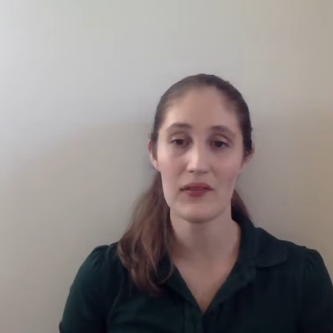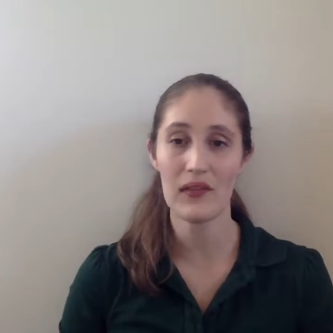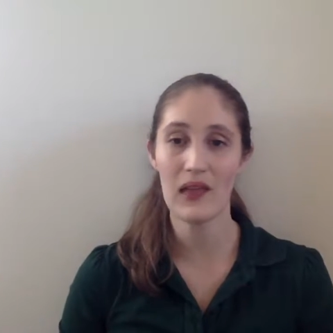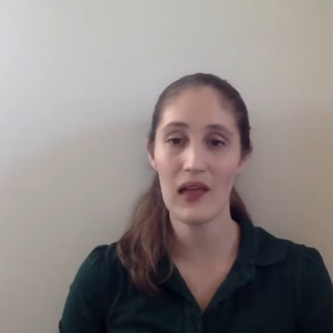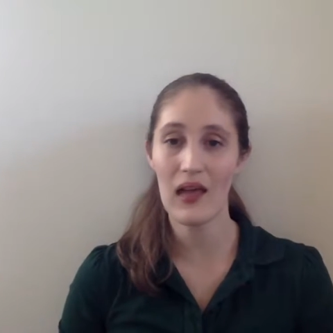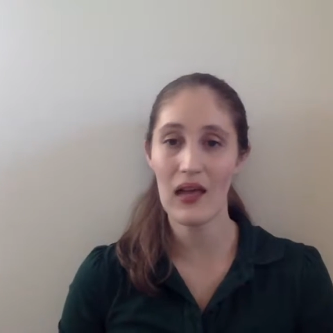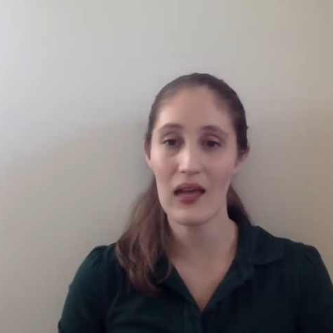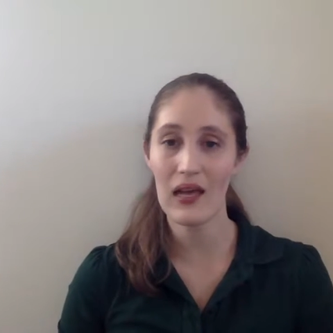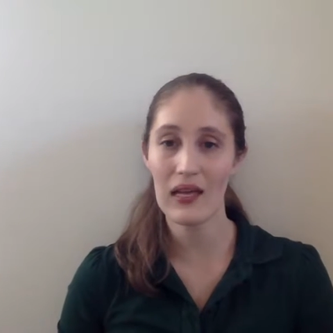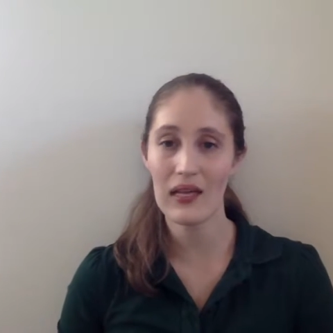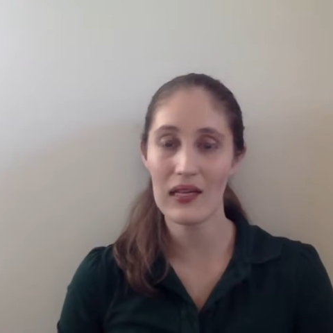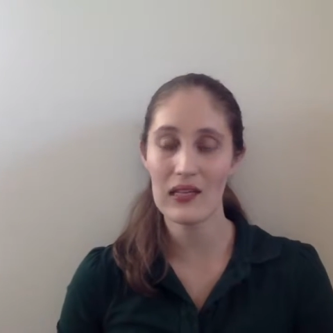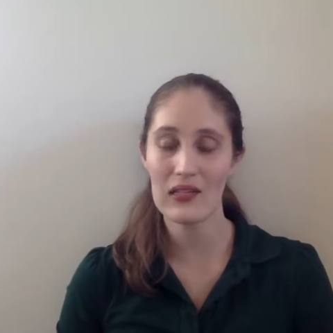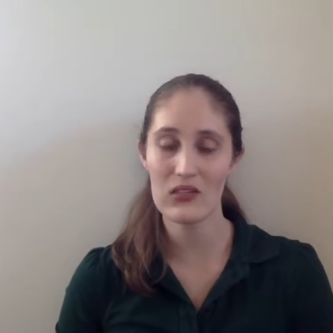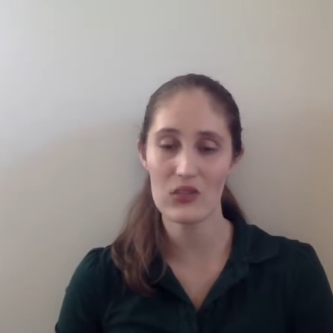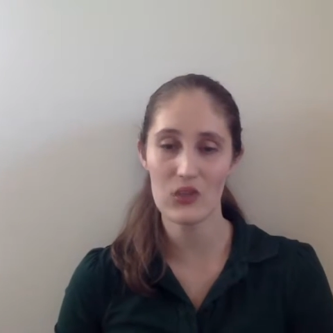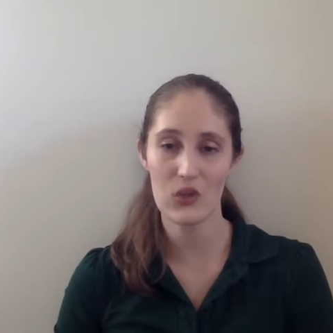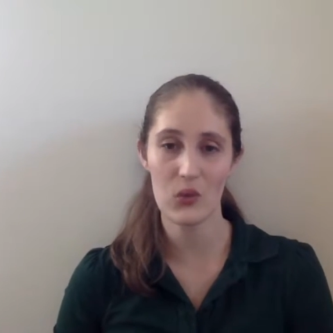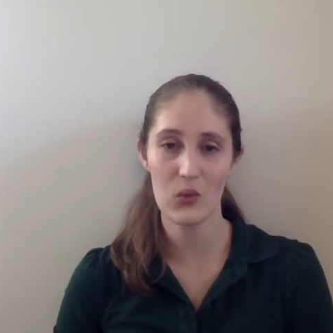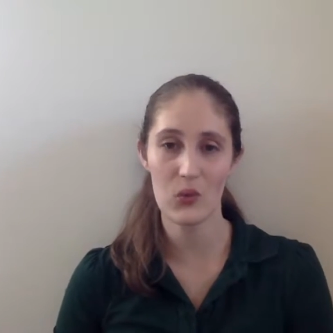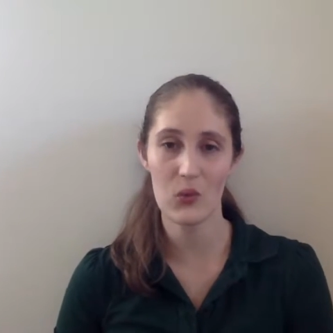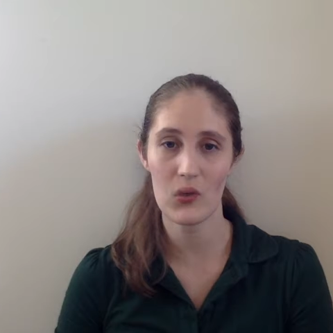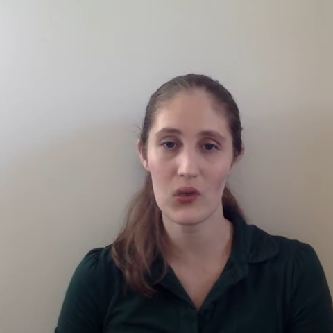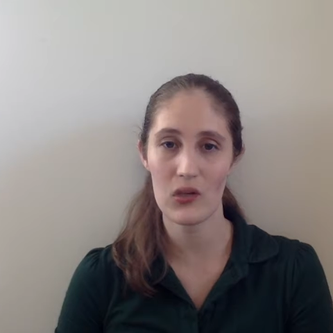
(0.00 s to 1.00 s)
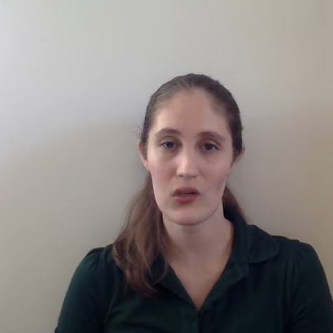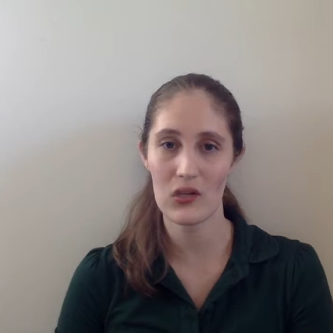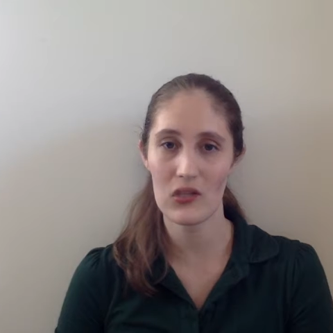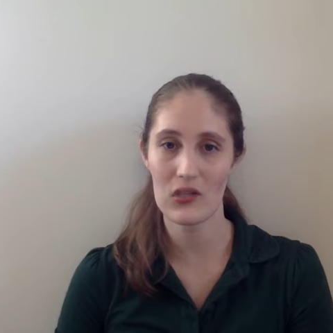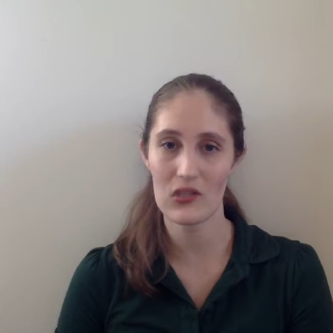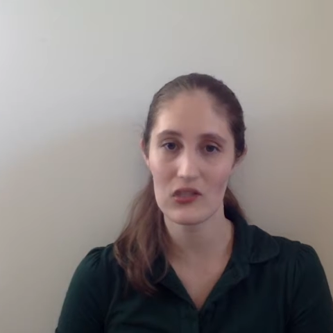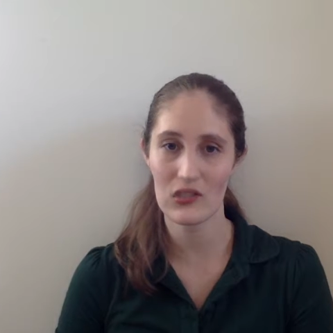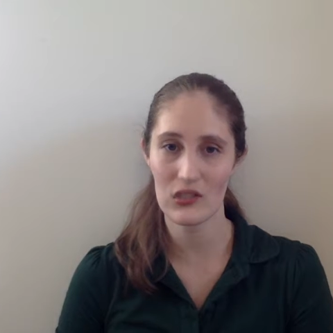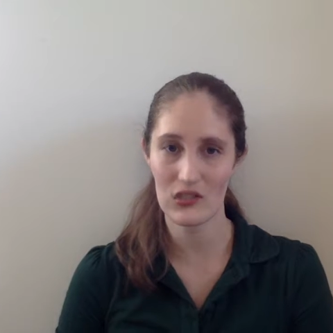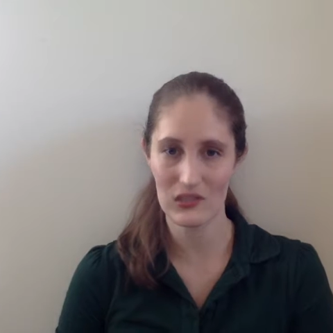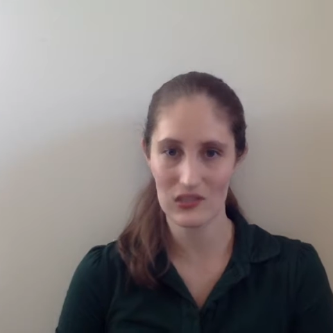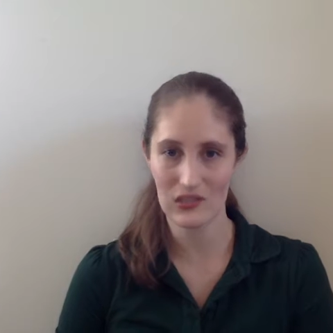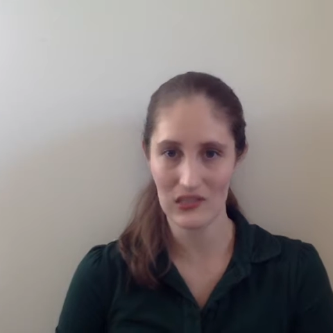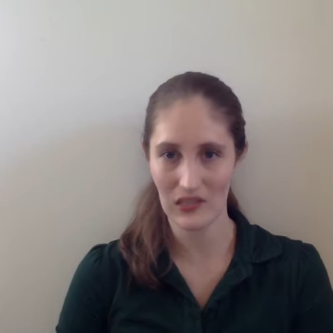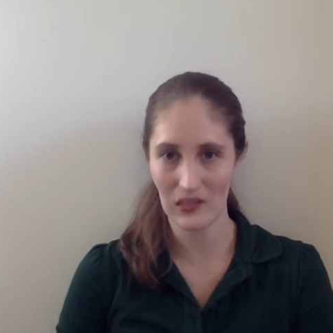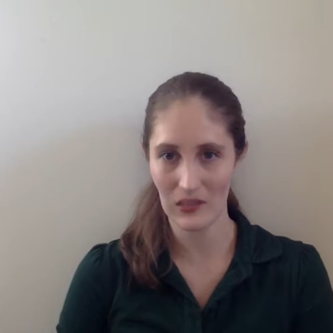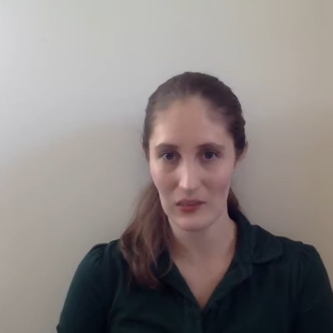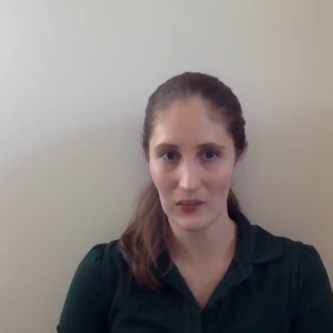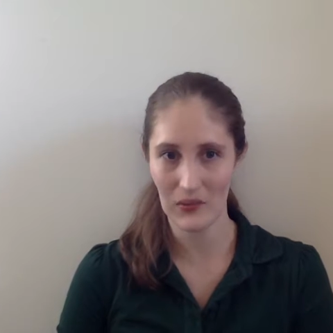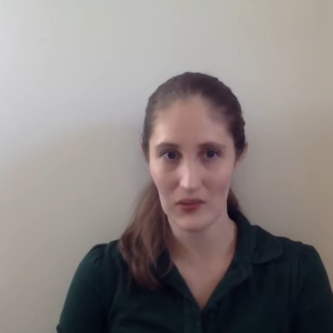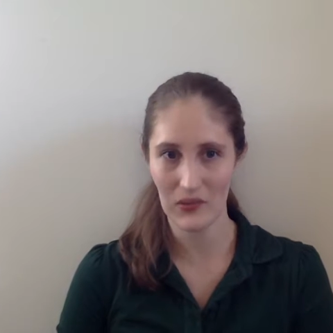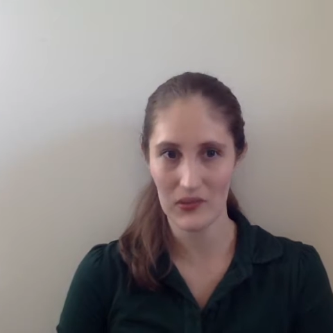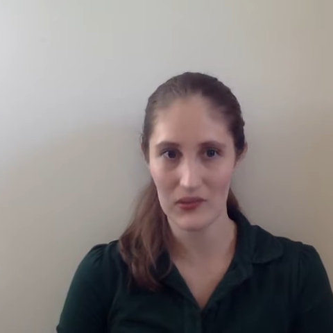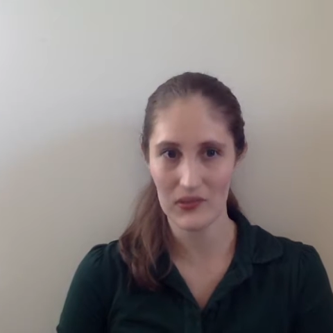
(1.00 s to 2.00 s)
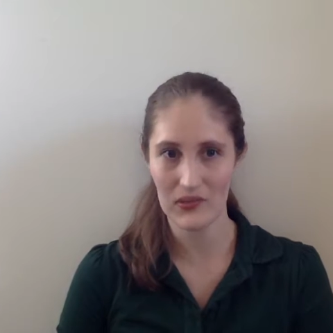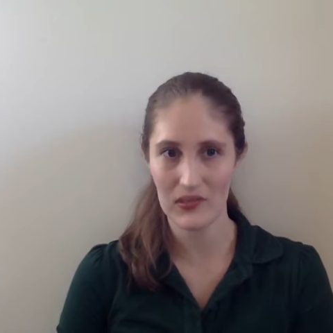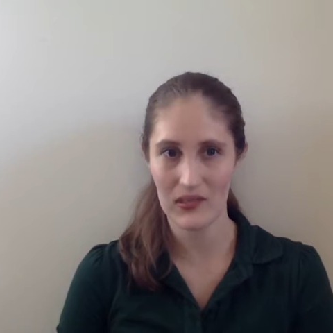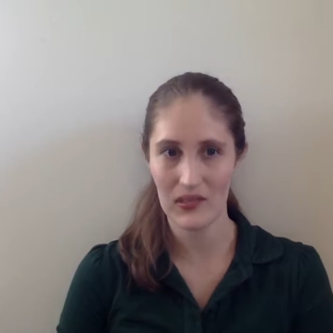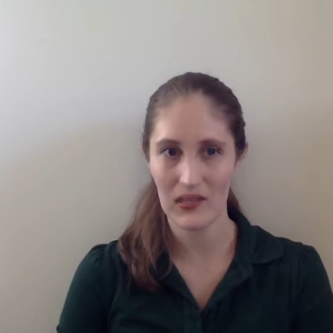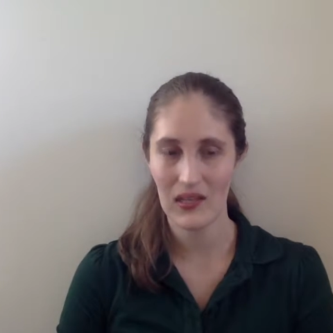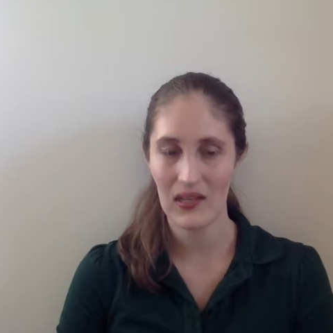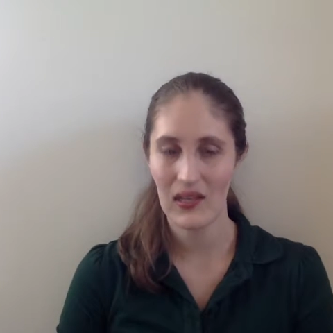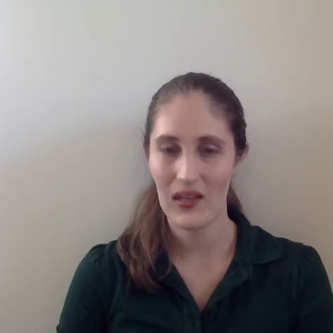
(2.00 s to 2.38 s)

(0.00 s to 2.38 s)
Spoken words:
lines or words or syllables.